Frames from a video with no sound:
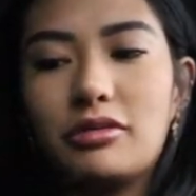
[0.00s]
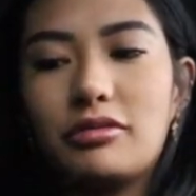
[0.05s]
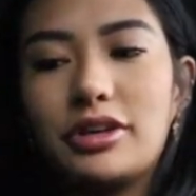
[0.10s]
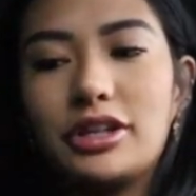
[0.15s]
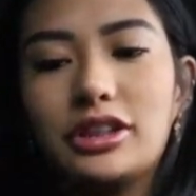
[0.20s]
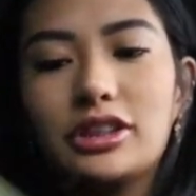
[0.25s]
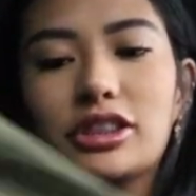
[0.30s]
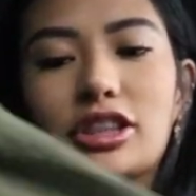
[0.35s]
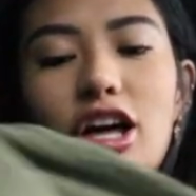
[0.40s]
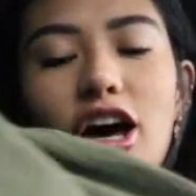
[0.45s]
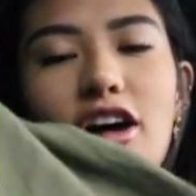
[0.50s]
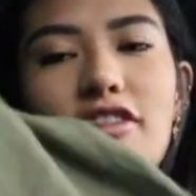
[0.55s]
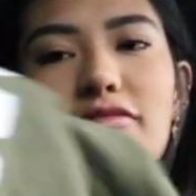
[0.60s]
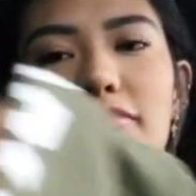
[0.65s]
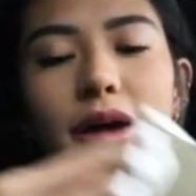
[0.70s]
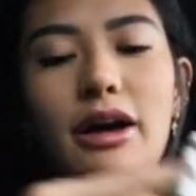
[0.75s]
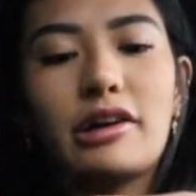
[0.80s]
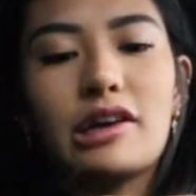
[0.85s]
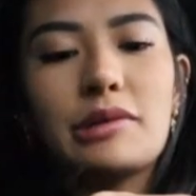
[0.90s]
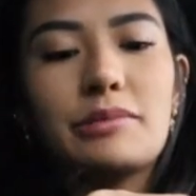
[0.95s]
We love
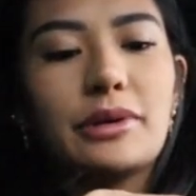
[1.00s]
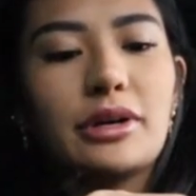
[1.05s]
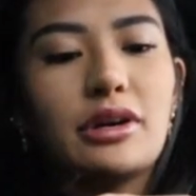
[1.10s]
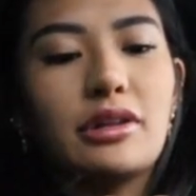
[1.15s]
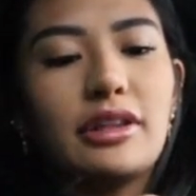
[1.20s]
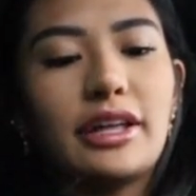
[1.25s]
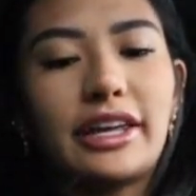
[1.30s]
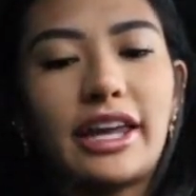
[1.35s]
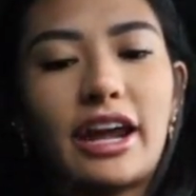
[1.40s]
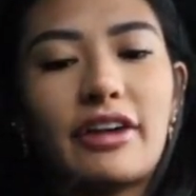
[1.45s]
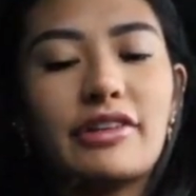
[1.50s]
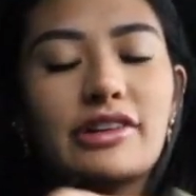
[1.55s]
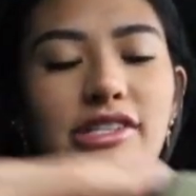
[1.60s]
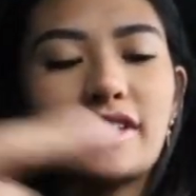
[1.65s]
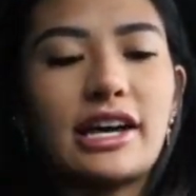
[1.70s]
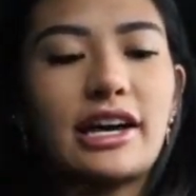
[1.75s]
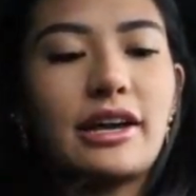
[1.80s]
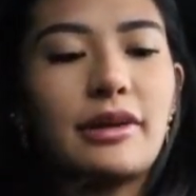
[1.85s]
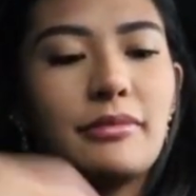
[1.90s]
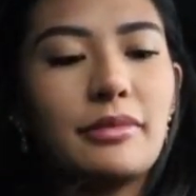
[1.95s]
Maui Built. Like every
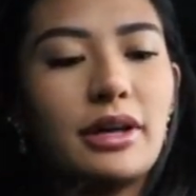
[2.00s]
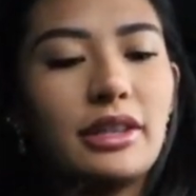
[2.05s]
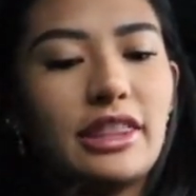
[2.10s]
time